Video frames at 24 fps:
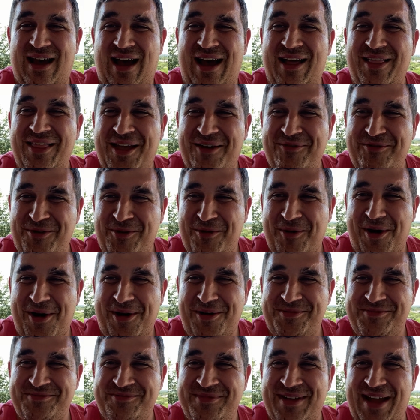I love you
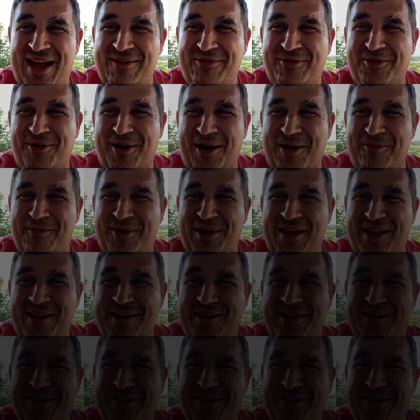all. Have a great week.